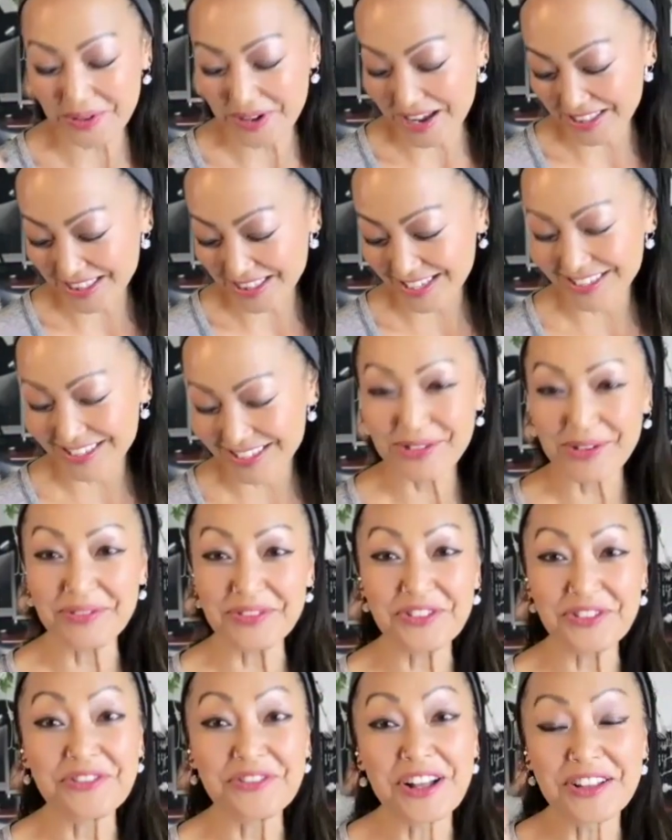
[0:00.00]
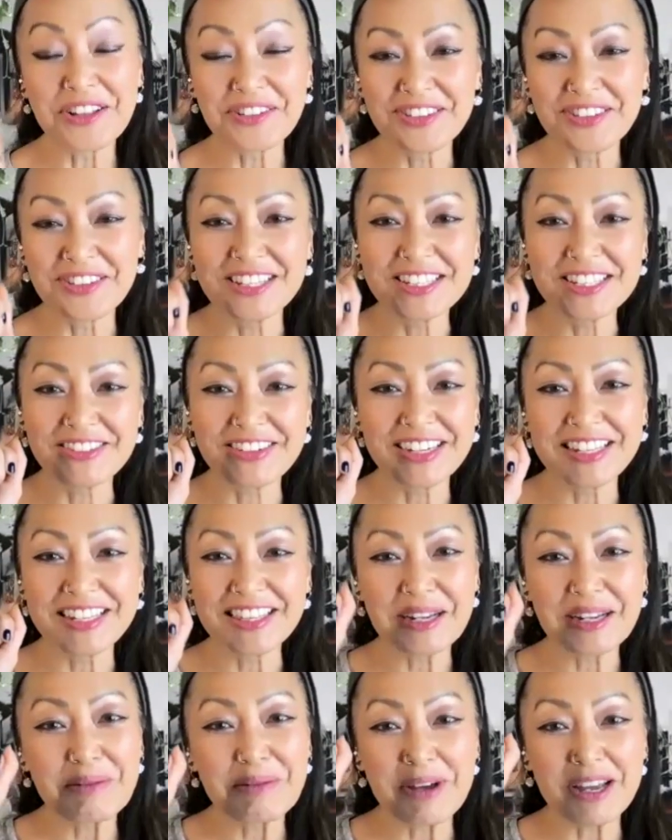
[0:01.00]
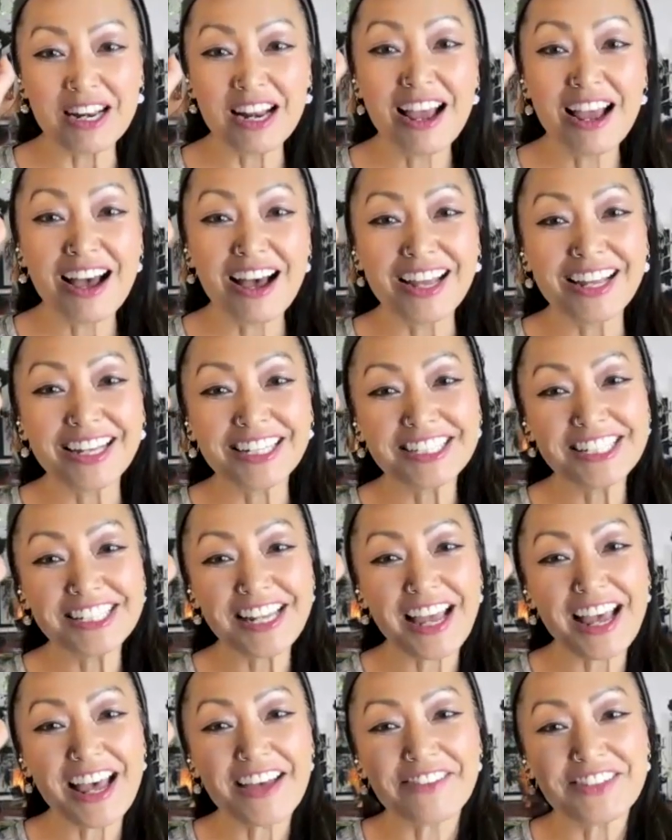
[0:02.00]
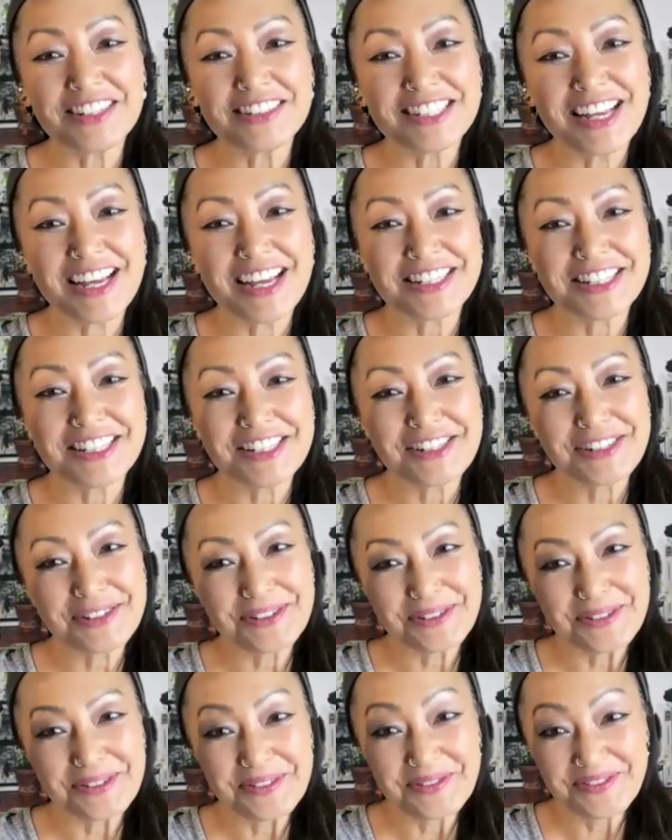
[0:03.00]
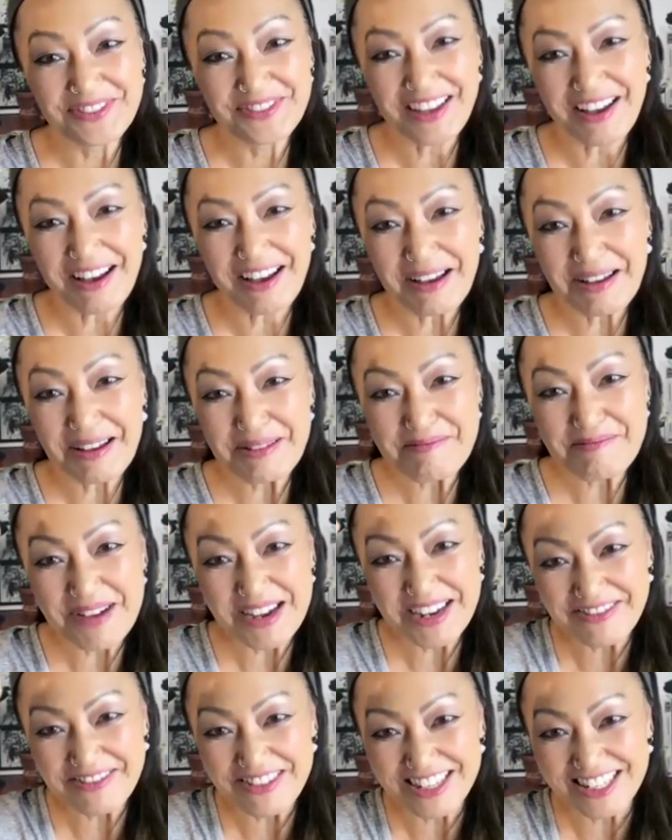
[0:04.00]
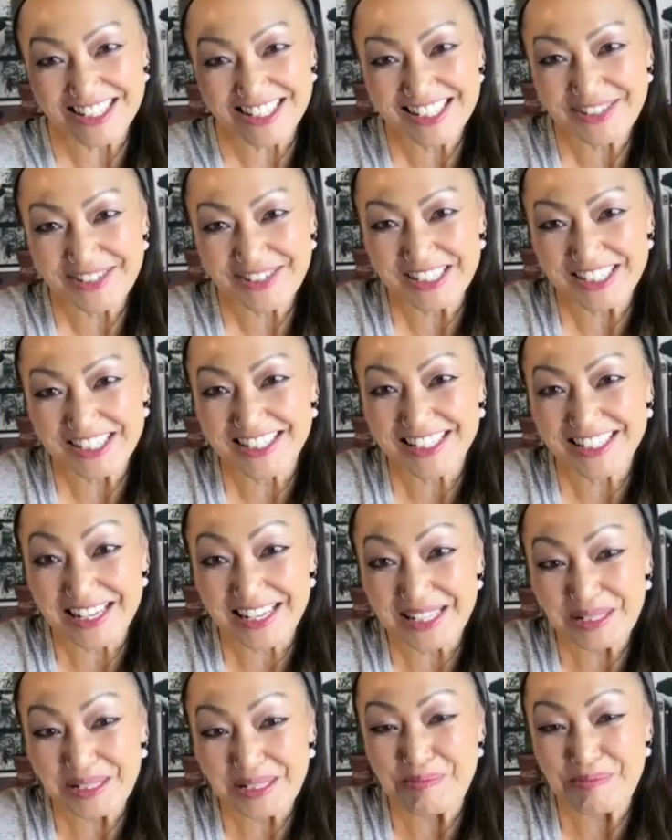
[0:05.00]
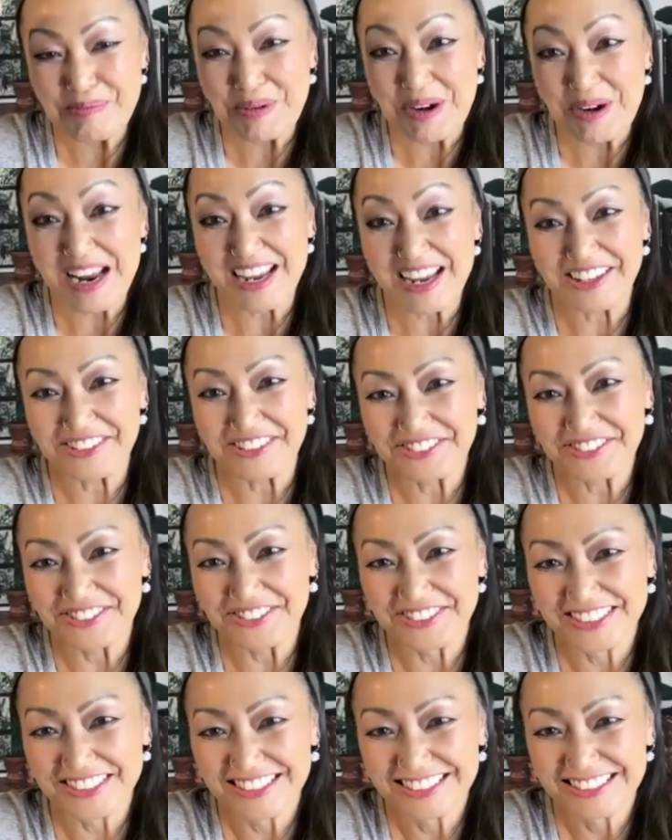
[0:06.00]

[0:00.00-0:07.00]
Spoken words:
Not yes, that you have to follow this or anything, but I actually have a tattoo on my wrist which says brave.